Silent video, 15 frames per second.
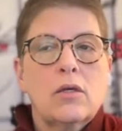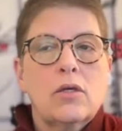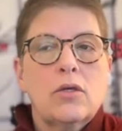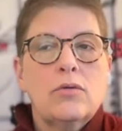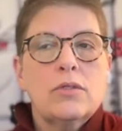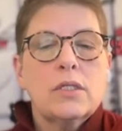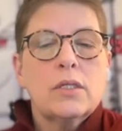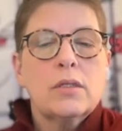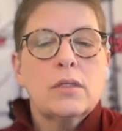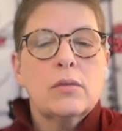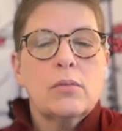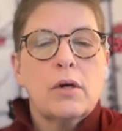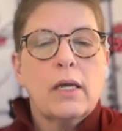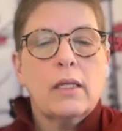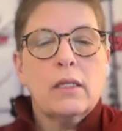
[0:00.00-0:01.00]
using the
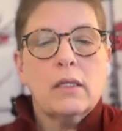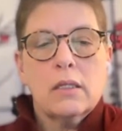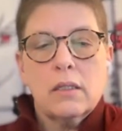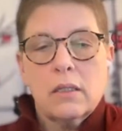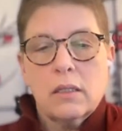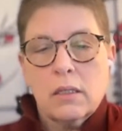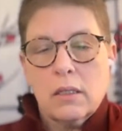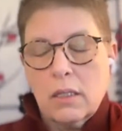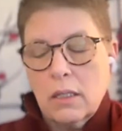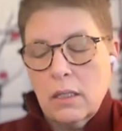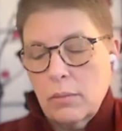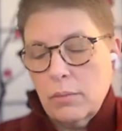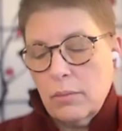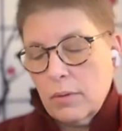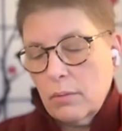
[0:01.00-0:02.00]
breath to
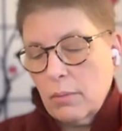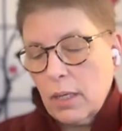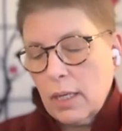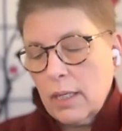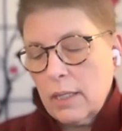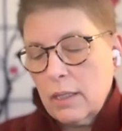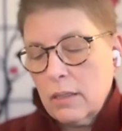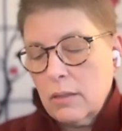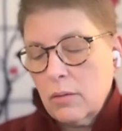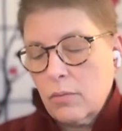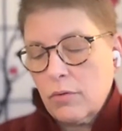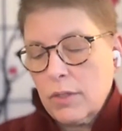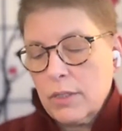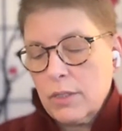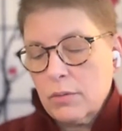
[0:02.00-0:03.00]
keep the mind in the
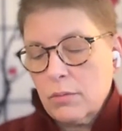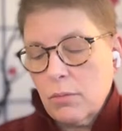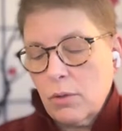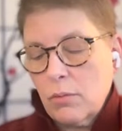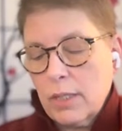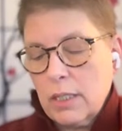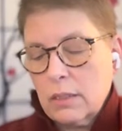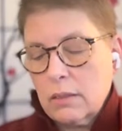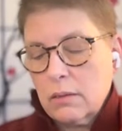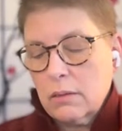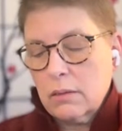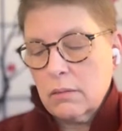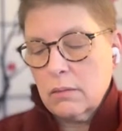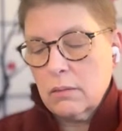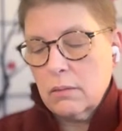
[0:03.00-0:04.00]
present moment,
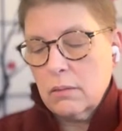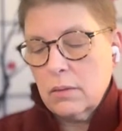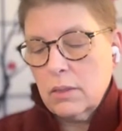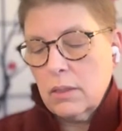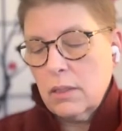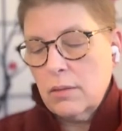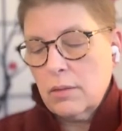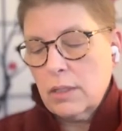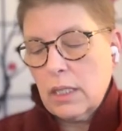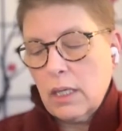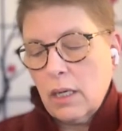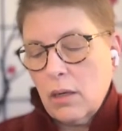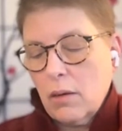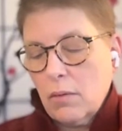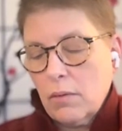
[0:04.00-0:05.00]
here and
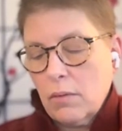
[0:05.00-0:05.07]
now.